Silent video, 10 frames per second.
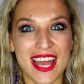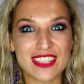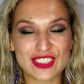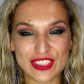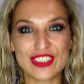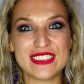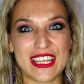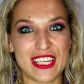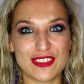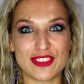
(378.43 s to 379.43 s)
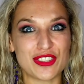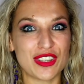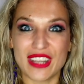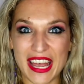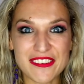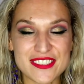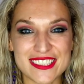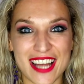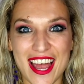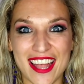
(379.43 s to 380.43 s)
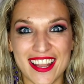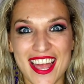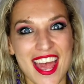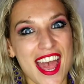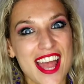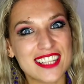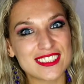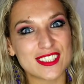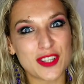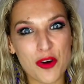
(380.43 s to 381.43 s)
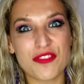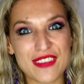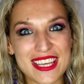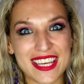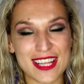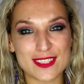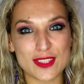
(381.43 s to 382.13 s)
and turn that into your lifestyle and go vegan.